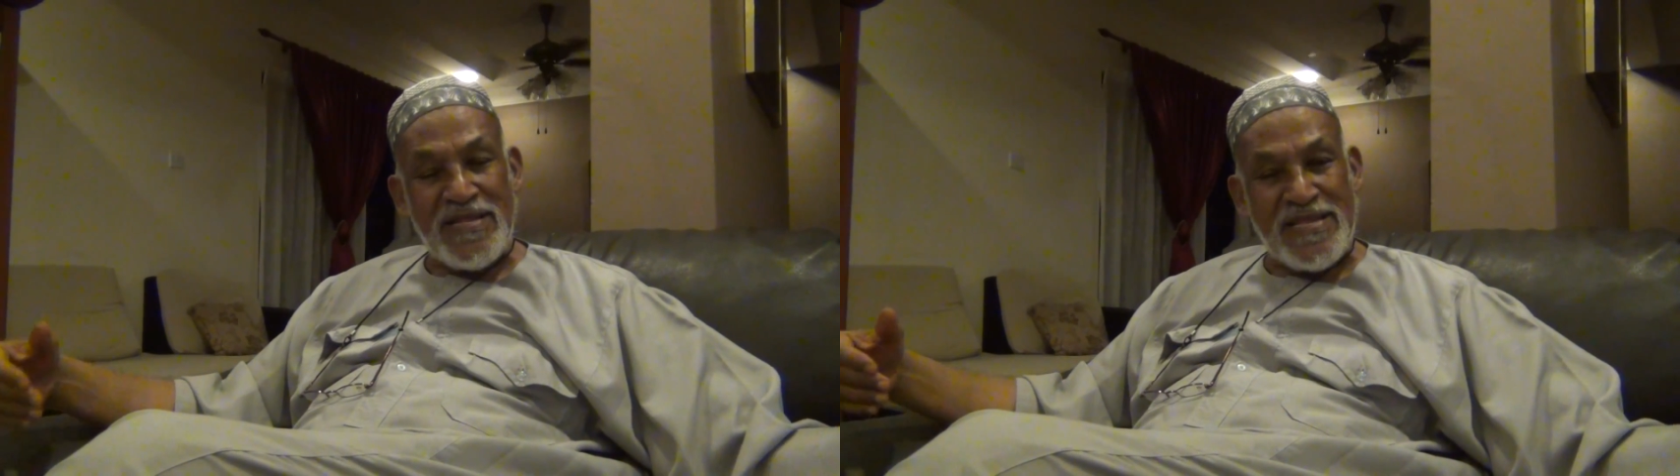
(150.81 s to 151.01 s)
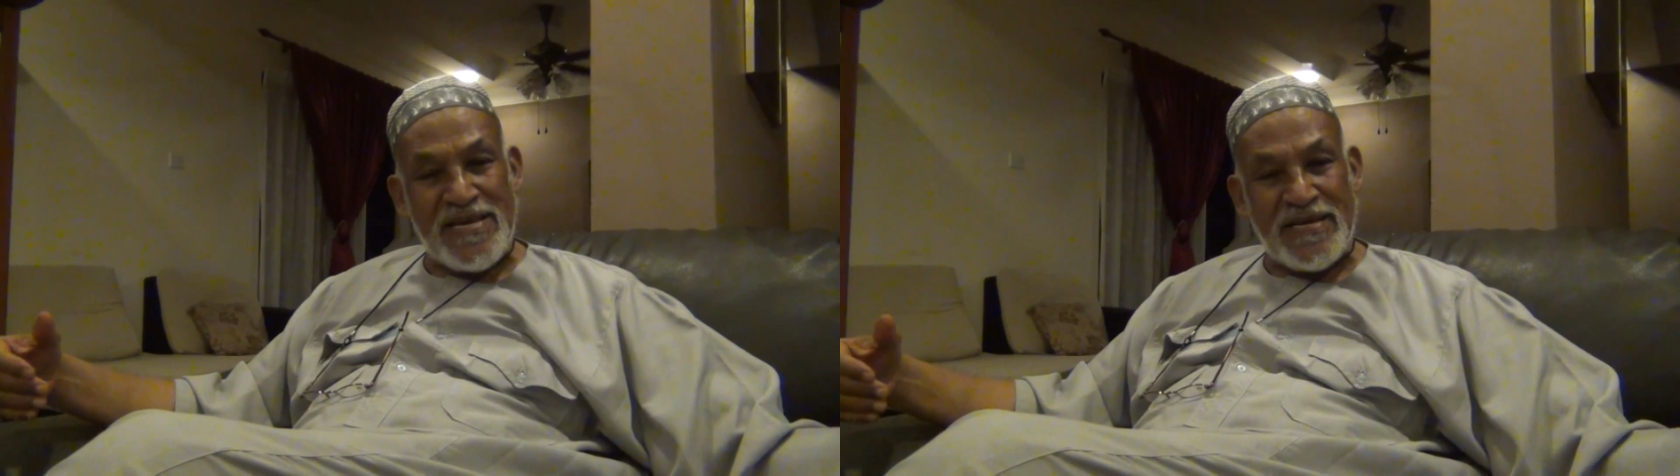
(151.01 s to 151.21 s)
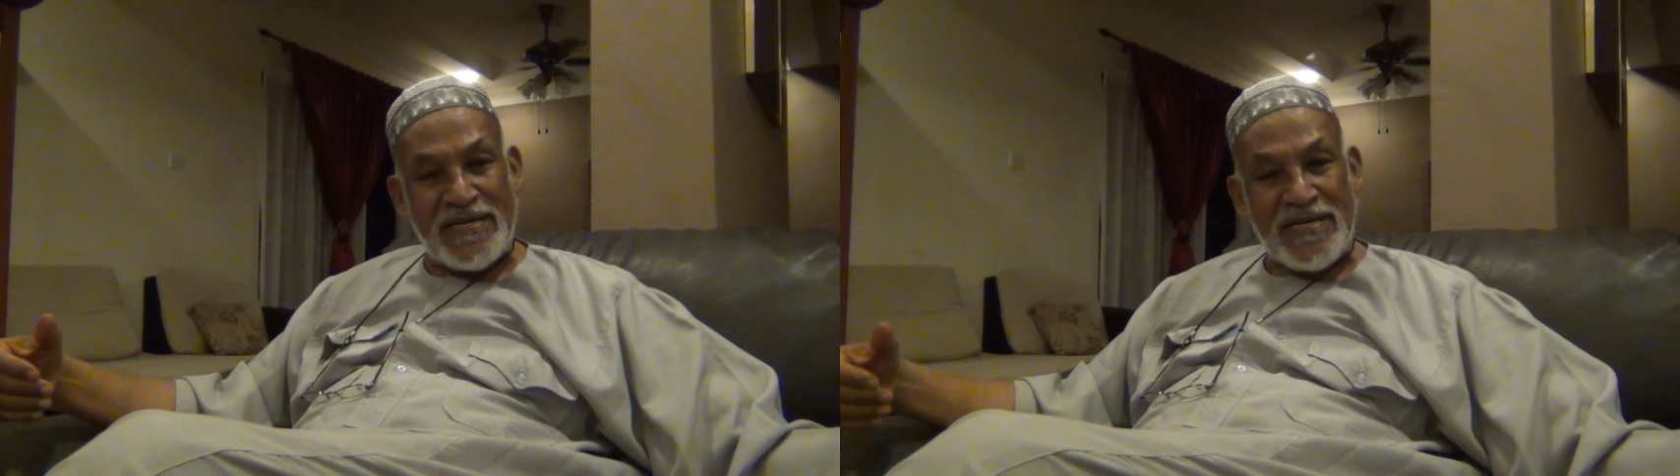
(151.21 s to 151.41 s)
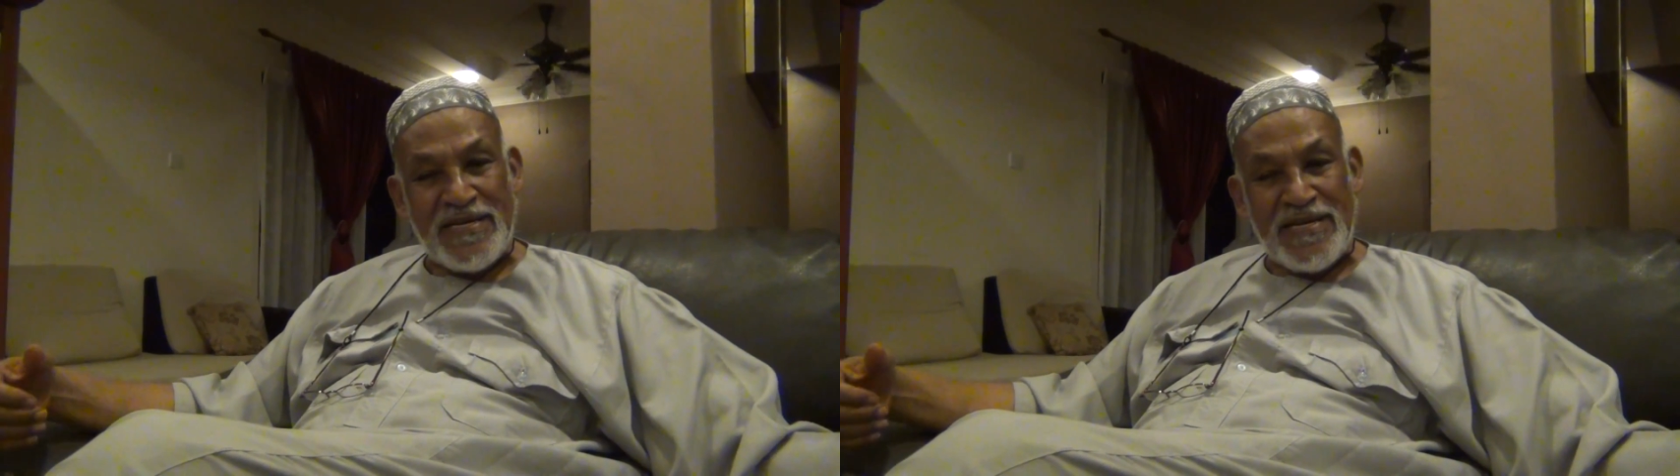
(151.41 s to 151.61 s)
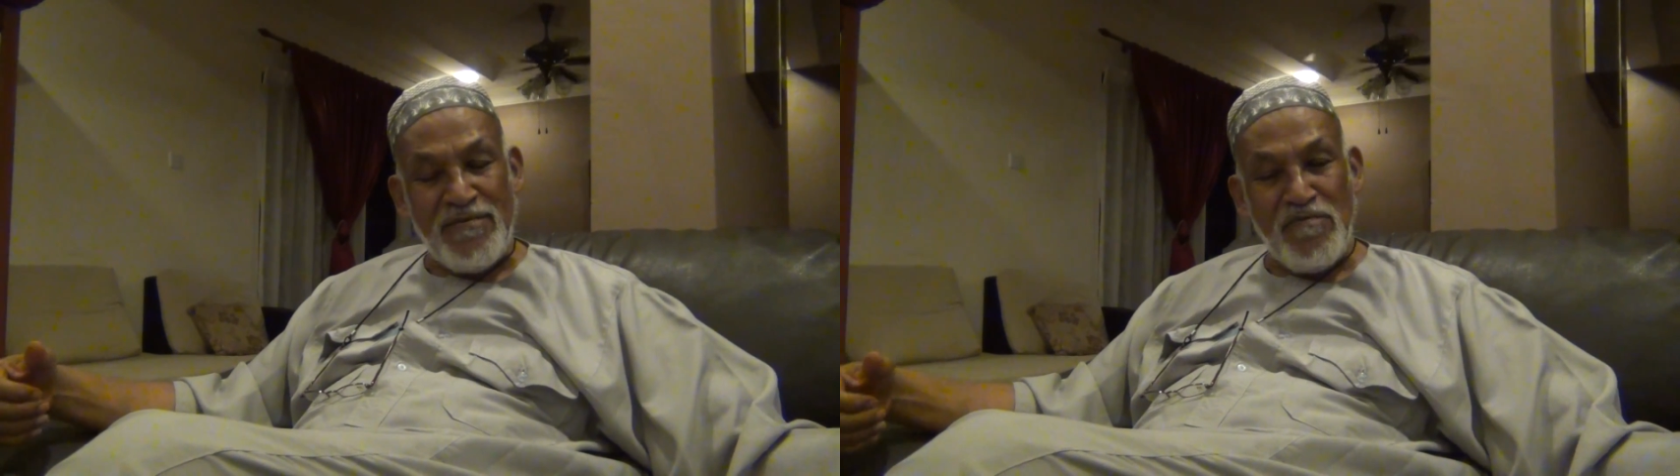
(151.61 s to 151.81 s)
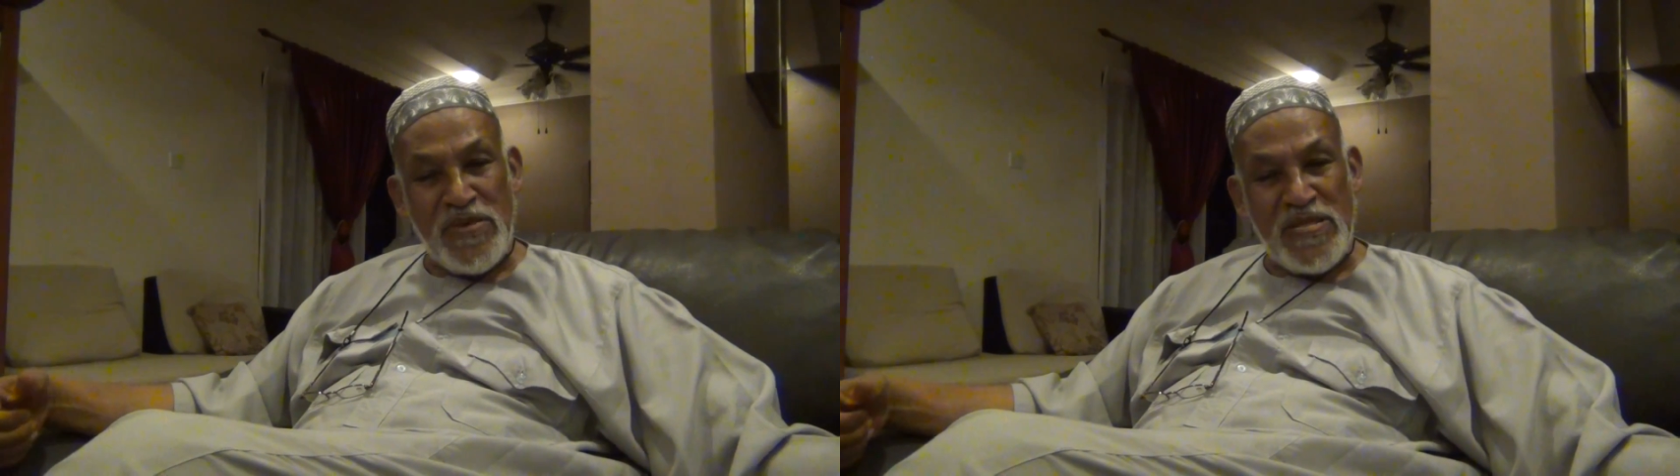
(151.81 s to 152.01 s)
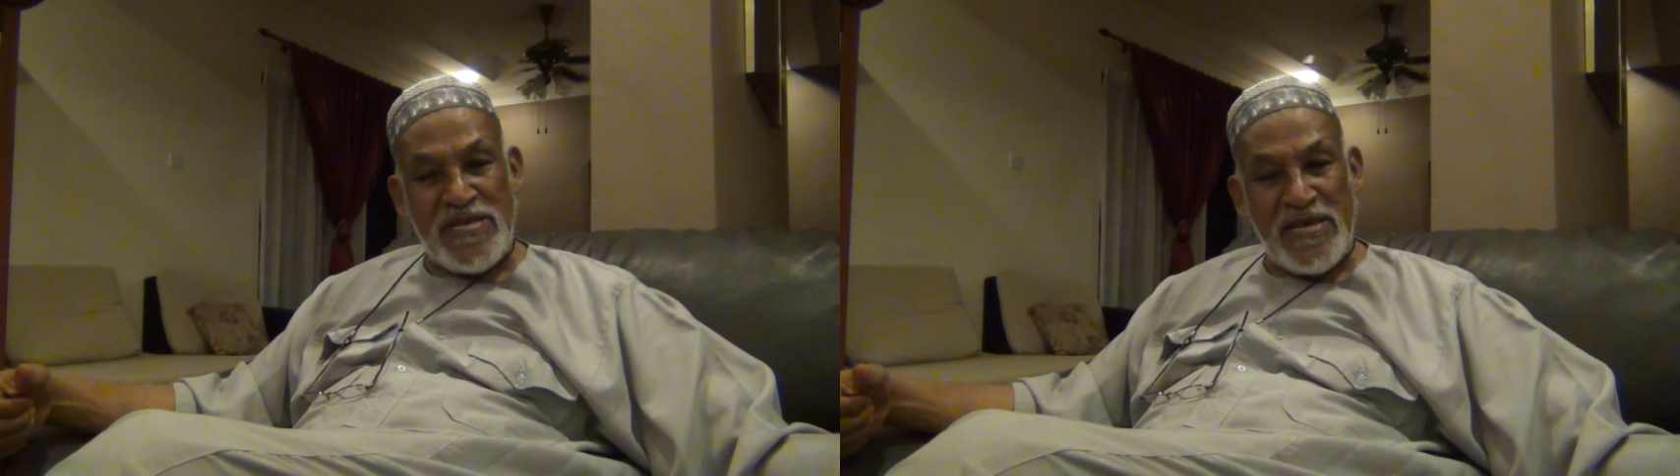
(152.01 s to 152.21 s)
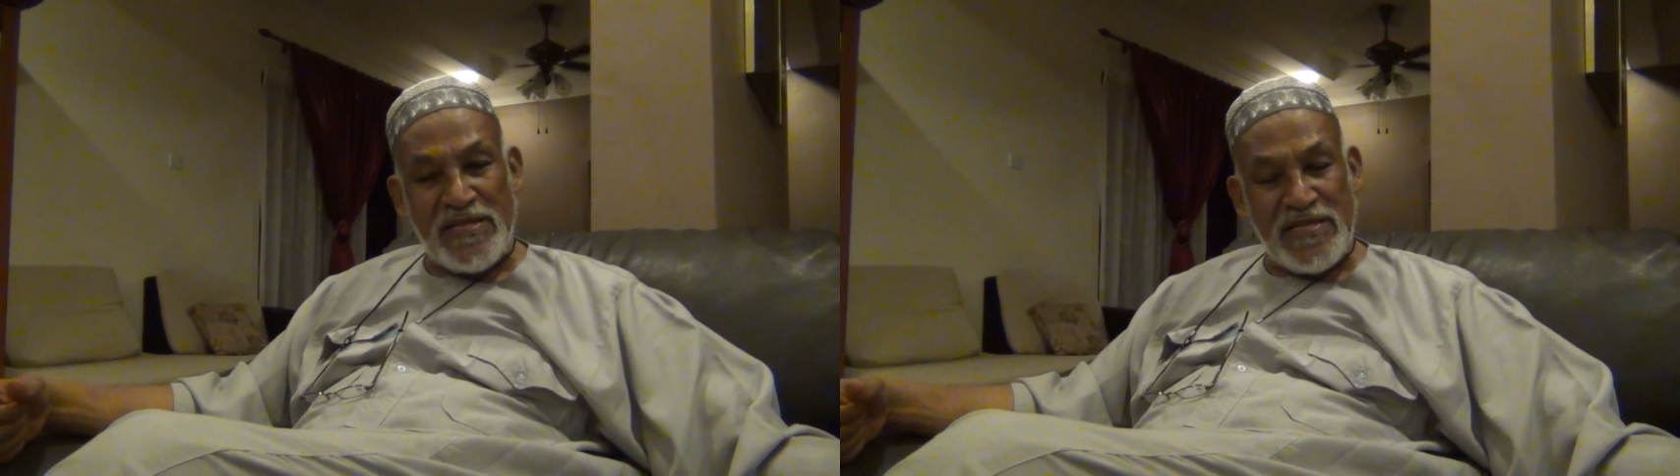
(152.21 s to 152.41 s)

their immediate